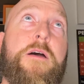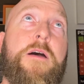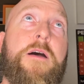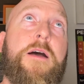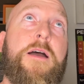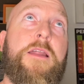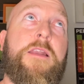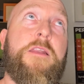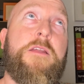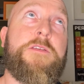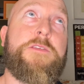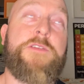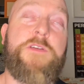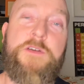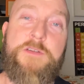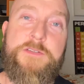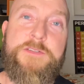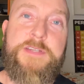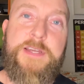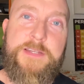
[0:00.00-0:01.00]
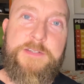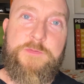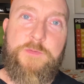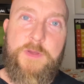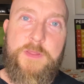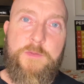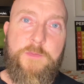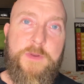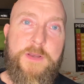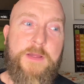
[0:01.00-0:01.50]
I lost contact
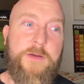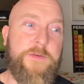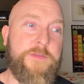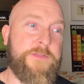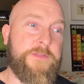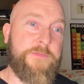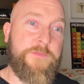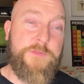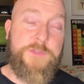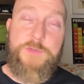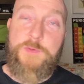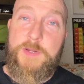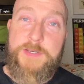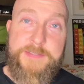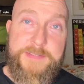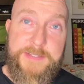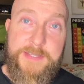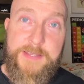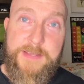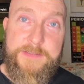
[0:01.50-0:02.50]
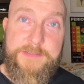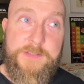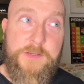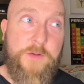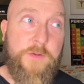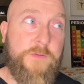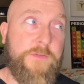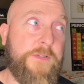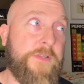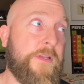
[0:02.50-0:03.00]
with when I was 20 years
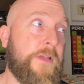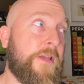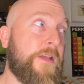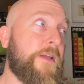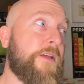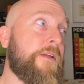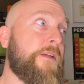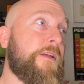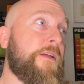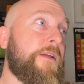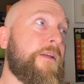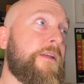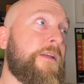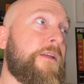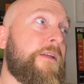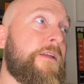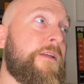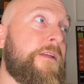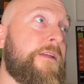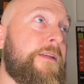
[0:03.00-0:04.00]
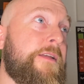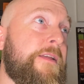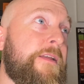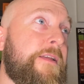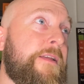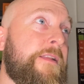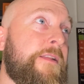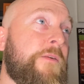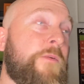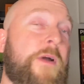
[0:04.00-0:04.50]
old
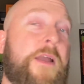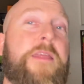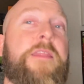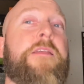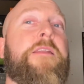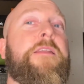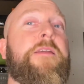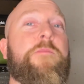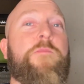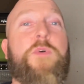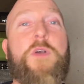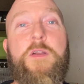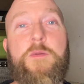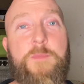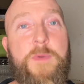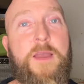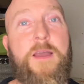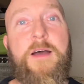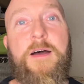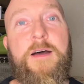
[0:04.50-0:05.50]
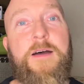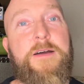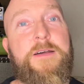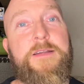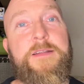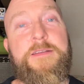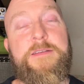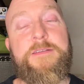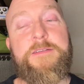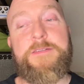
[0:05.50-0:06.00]
in a way that it broke my heart,
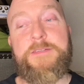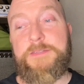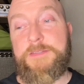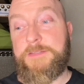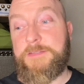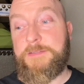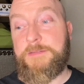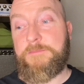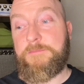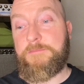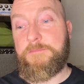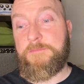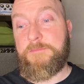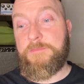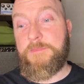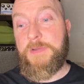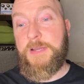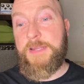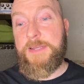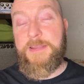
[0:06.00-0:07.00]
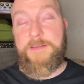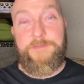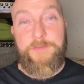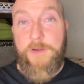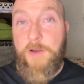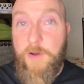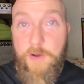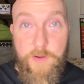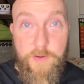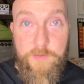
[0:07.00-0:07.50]
and I never
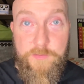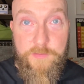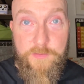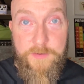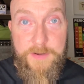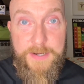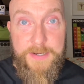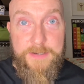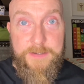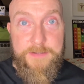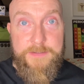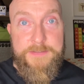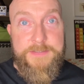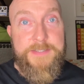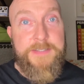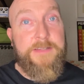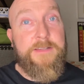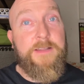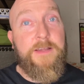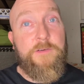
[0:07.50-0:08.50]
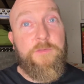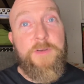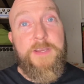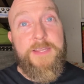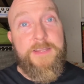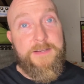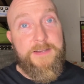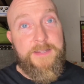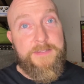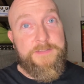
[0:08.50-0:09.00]
got over it until I
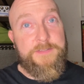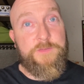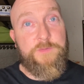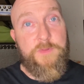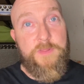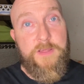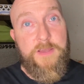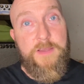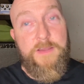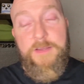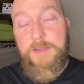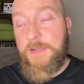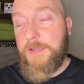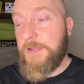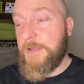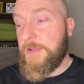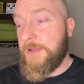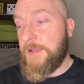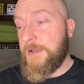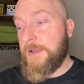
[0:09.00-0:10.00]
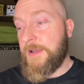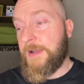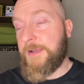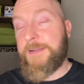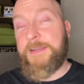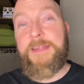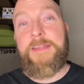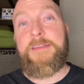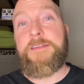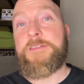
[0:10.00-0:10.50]
reconnected with her. I
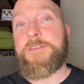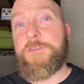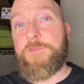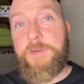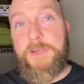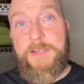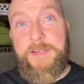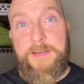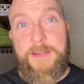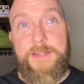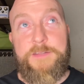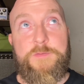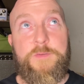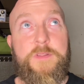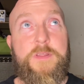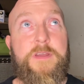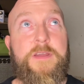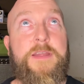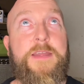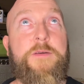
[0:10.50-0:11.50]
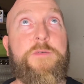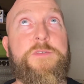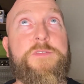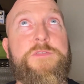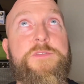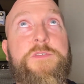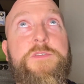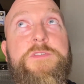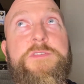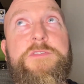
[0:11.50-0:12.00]
needed to reconnect with her. It was
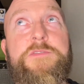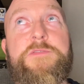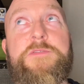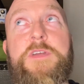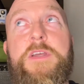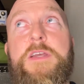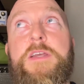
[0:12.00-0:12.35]
sort of,